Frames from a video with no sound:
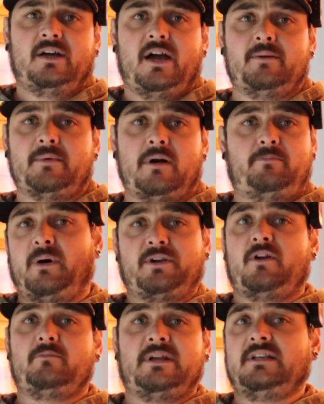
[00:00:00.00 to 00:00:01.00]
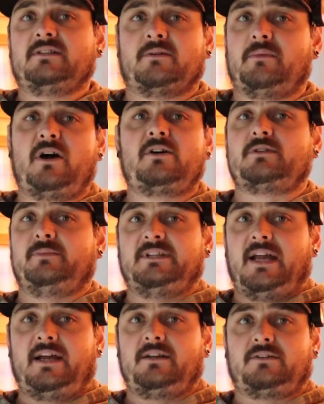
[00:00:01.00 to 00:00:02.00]
I'm by no means a marksman
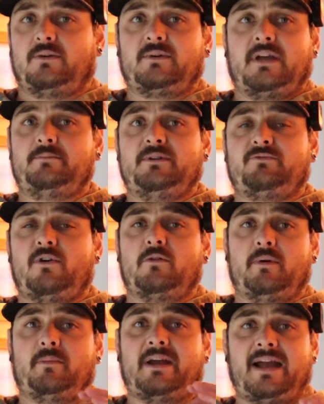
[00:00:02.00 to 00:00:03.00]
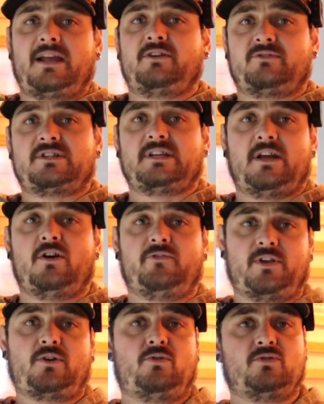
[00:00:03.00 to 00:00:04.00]
yet, don't get me wrong, but my accuracy over
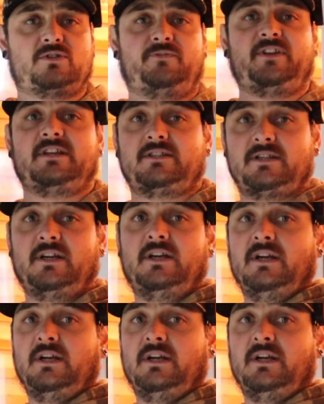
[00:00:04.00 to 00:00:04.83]
the course of this